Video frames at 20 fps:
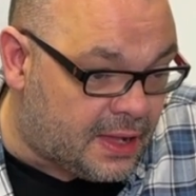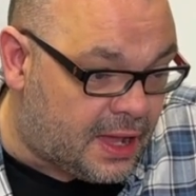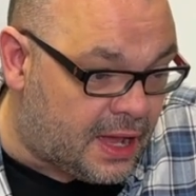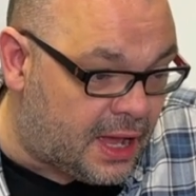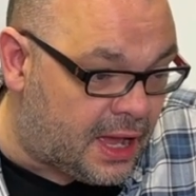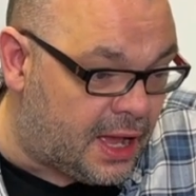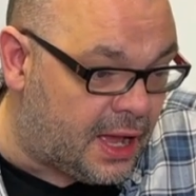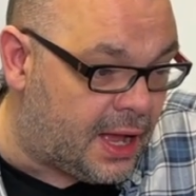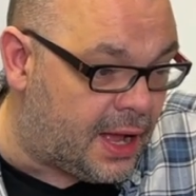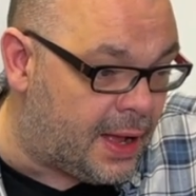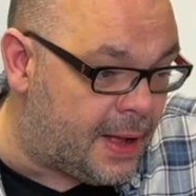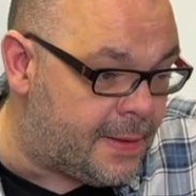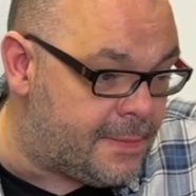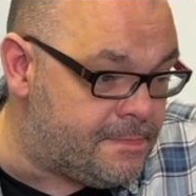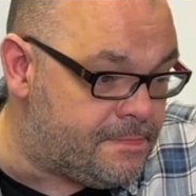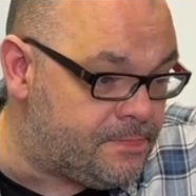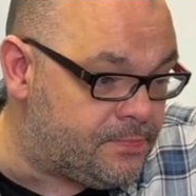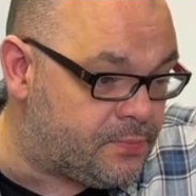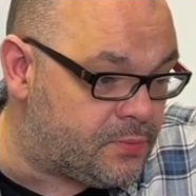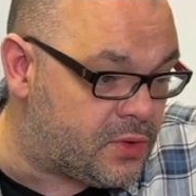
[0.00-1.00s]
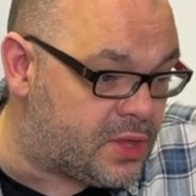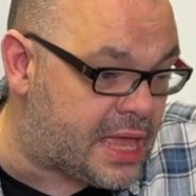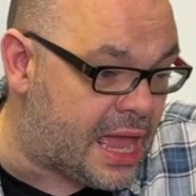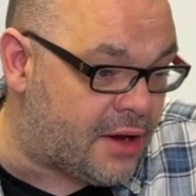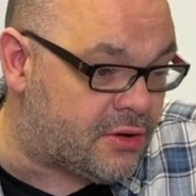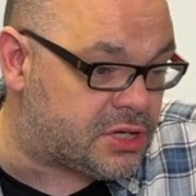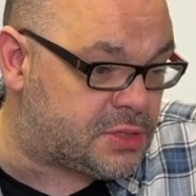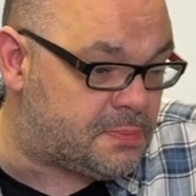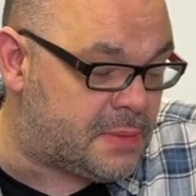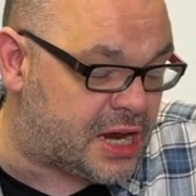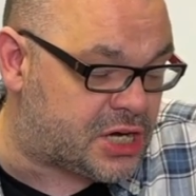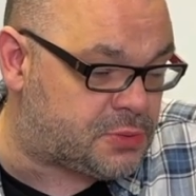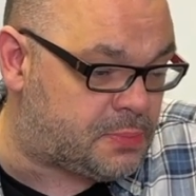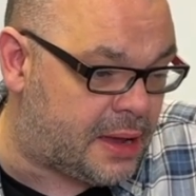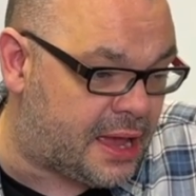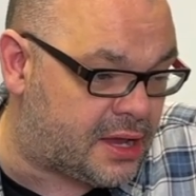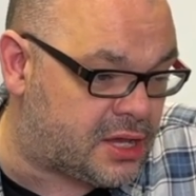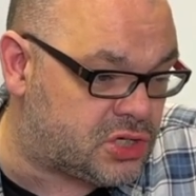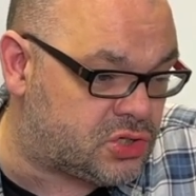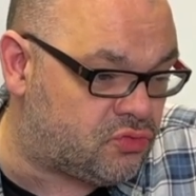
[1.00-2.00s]
Um, Garrett's Mash
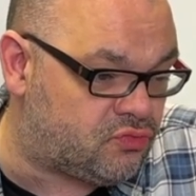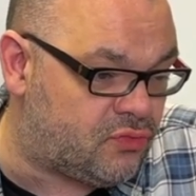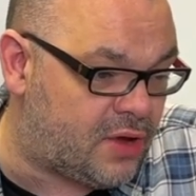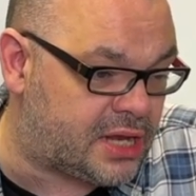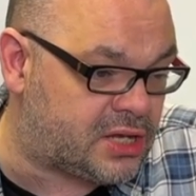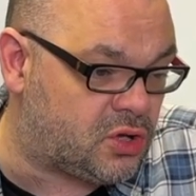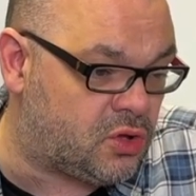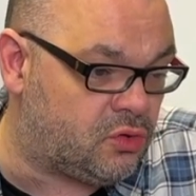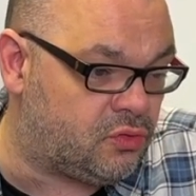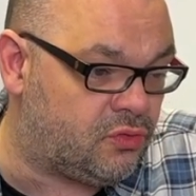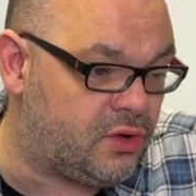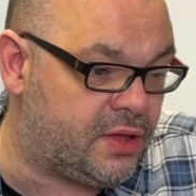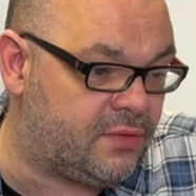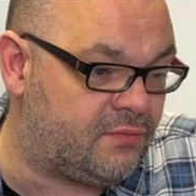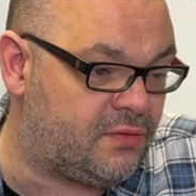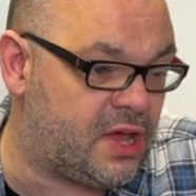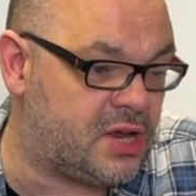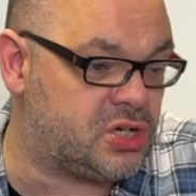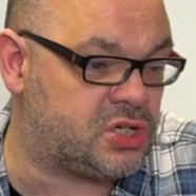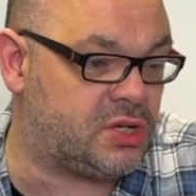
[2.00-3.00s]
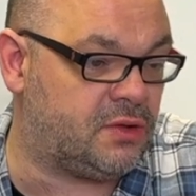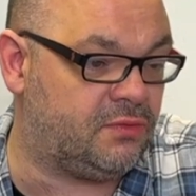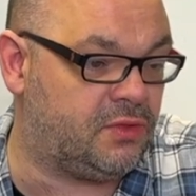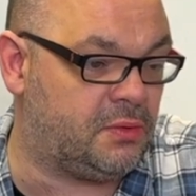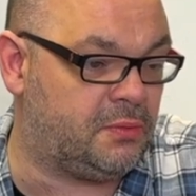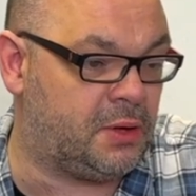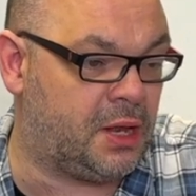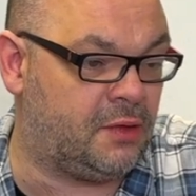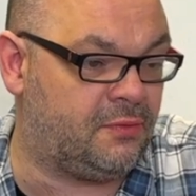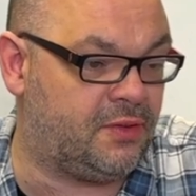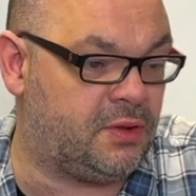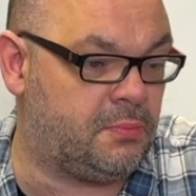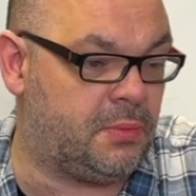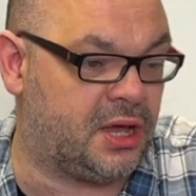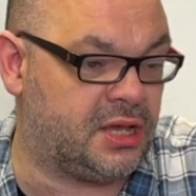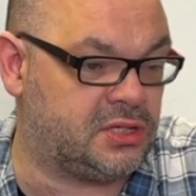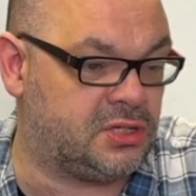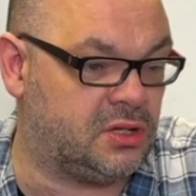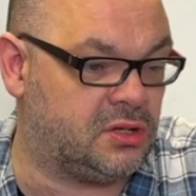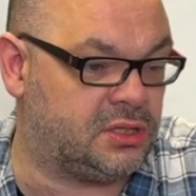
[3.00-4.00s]
Pack is a radical reinvention of the beloved
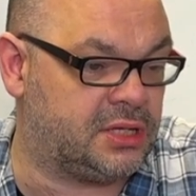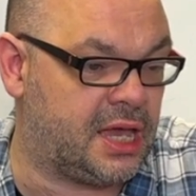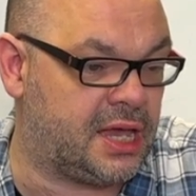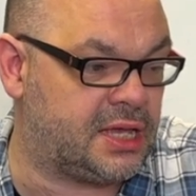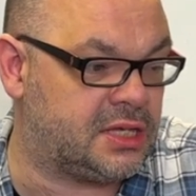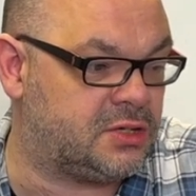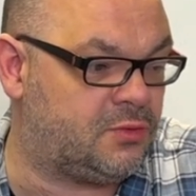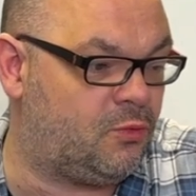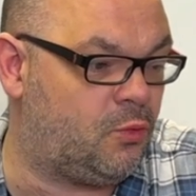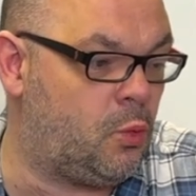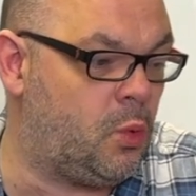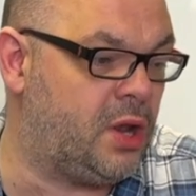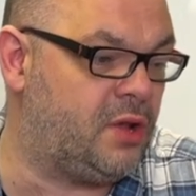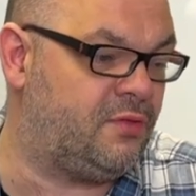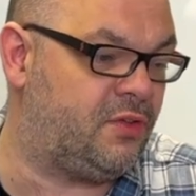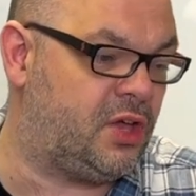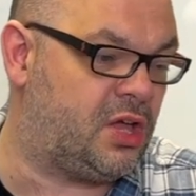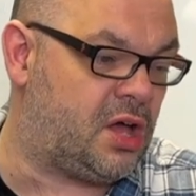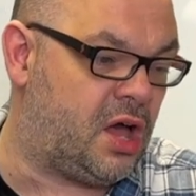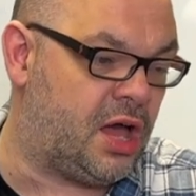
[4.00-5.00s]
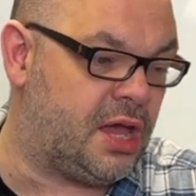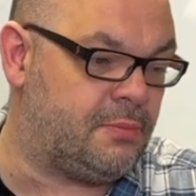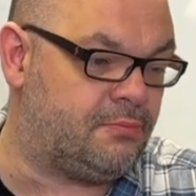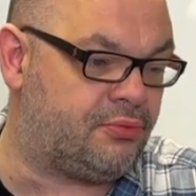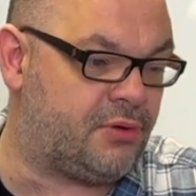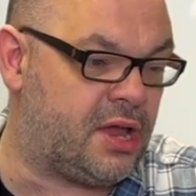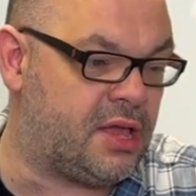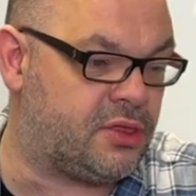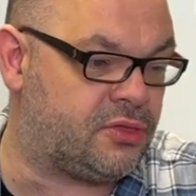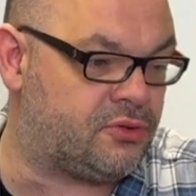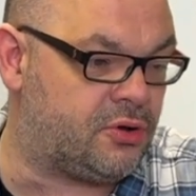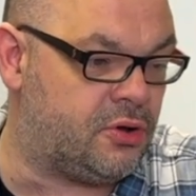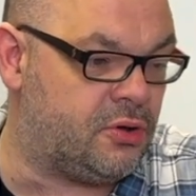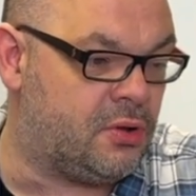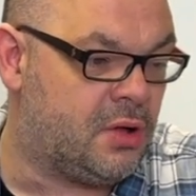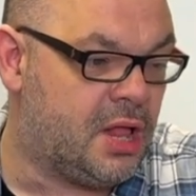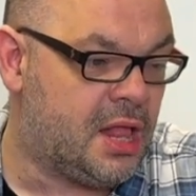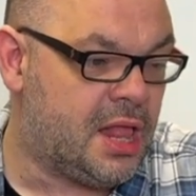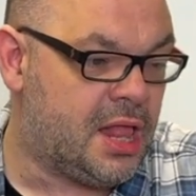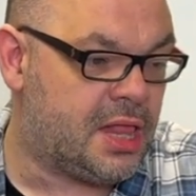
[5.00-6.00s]
bicycle deck. It's a one of a kind breakthrough
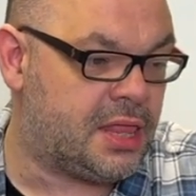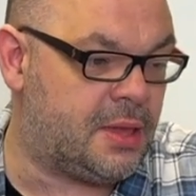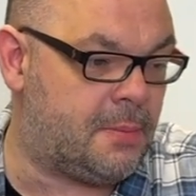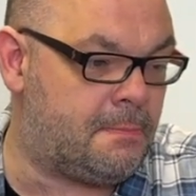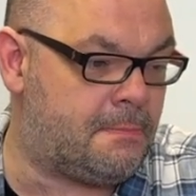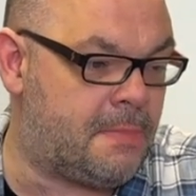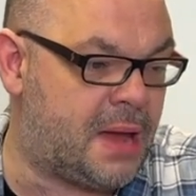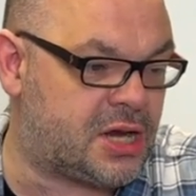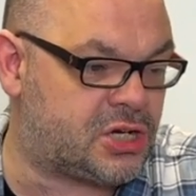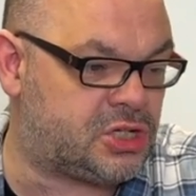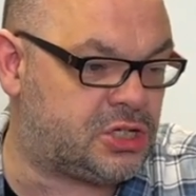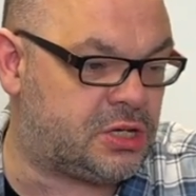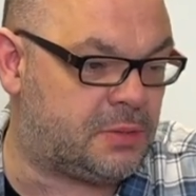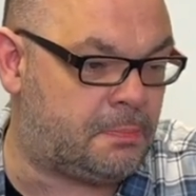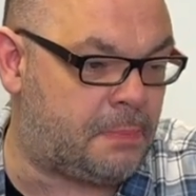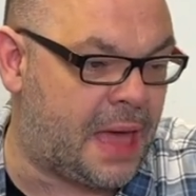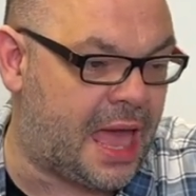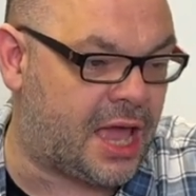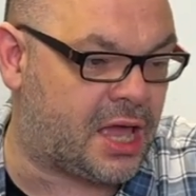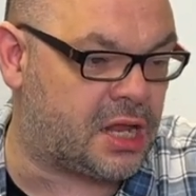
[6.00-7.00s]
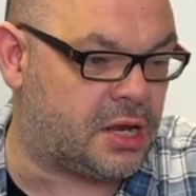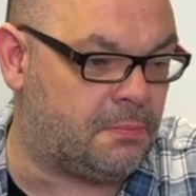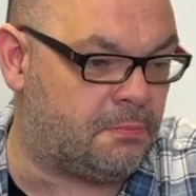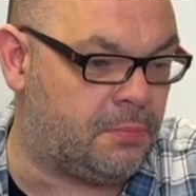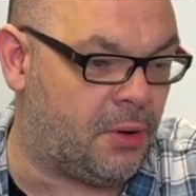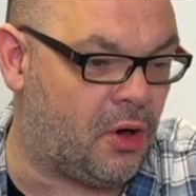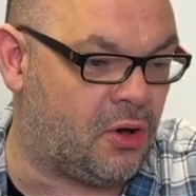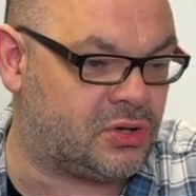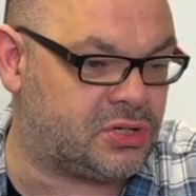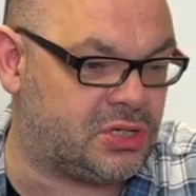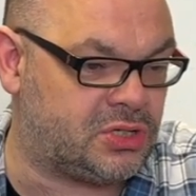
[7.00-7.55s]
that mashes a pack and a box